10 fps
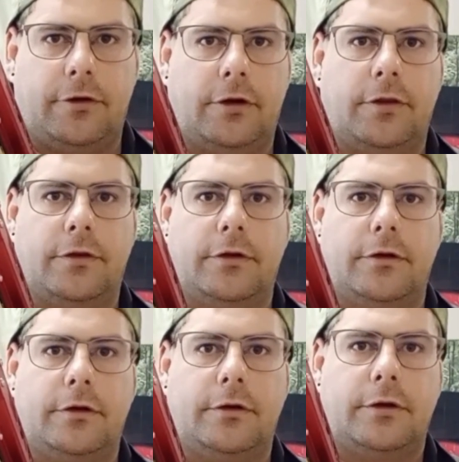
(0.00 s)
on
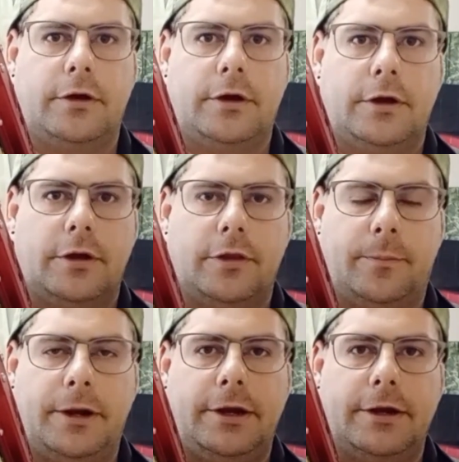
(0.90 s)
the
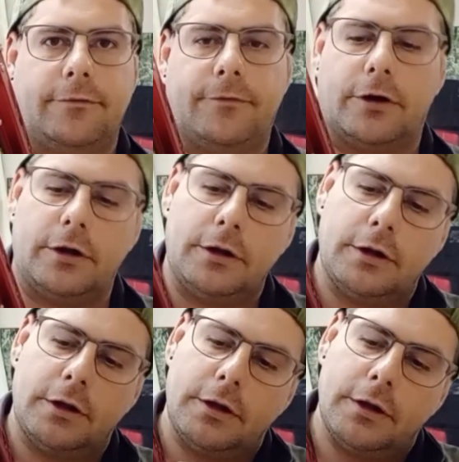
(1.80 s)
PDF file
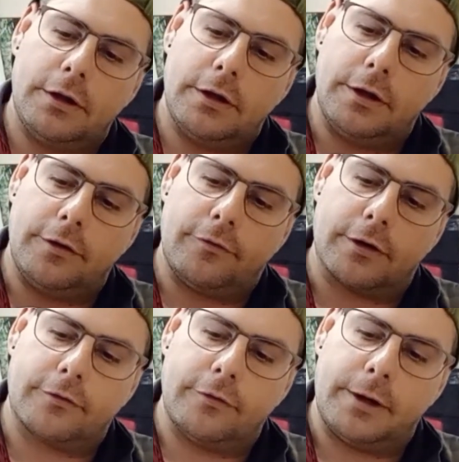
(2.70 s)

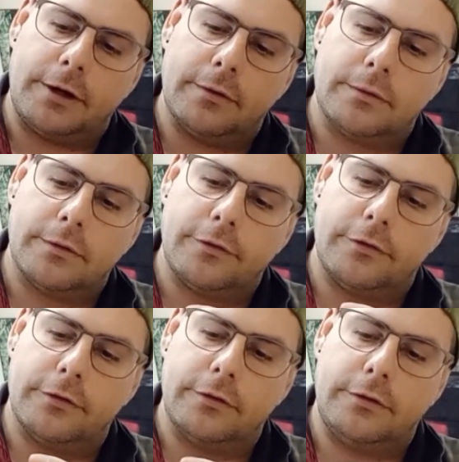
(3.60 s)
instruction manual,
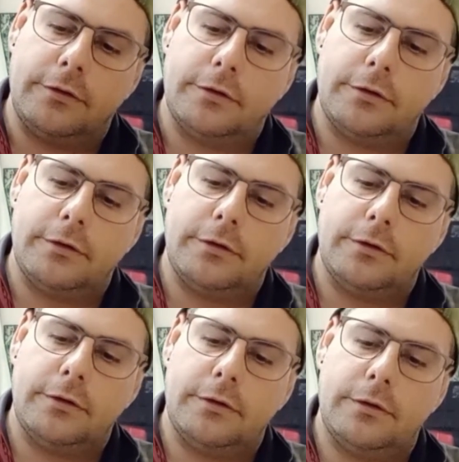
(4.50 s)
to
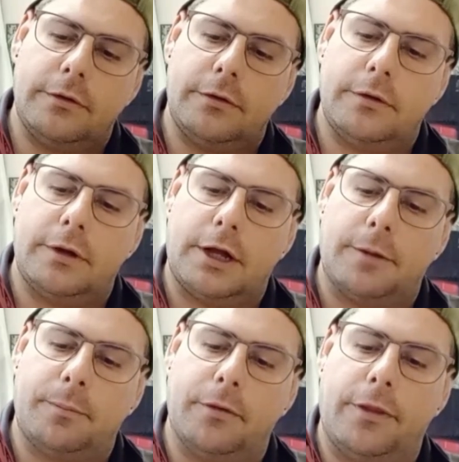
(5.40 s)

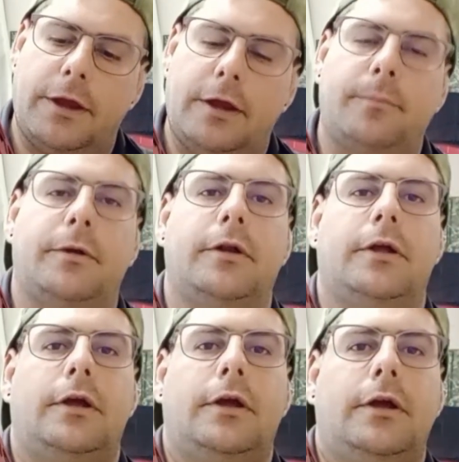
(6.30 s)
put there, but
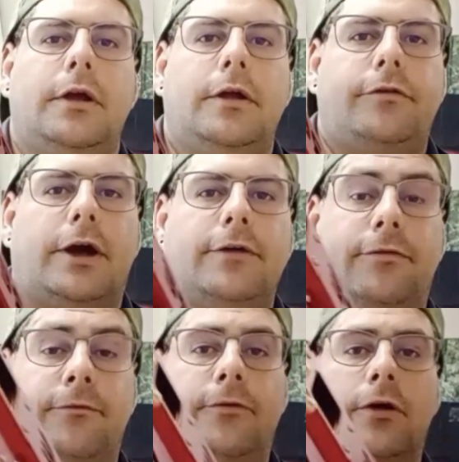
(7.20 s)
Jay
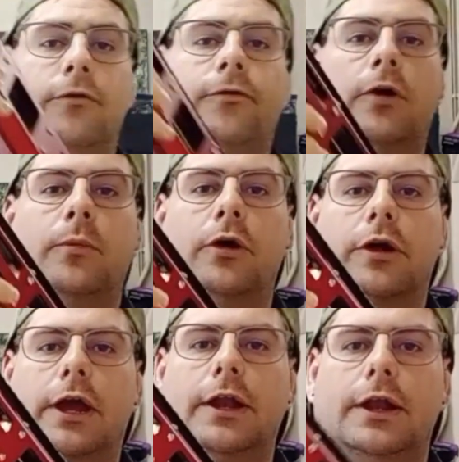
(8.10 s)
from Foamwork
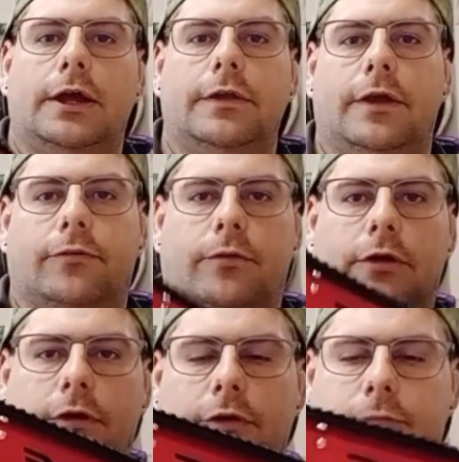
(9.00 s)
Adelaide, that's where I
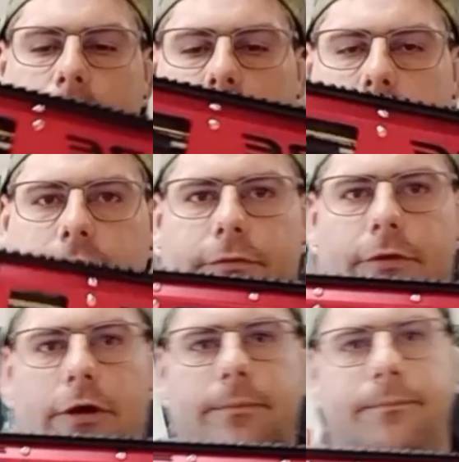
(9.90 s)
got this blaster
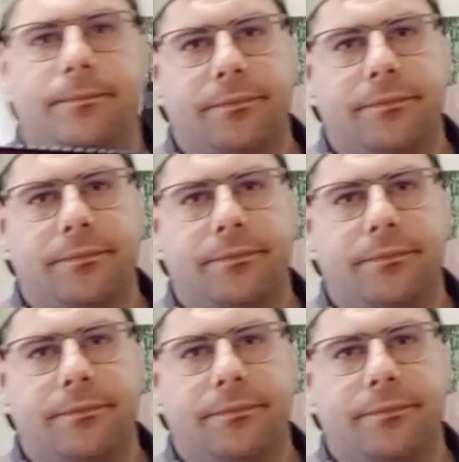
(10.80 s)
from,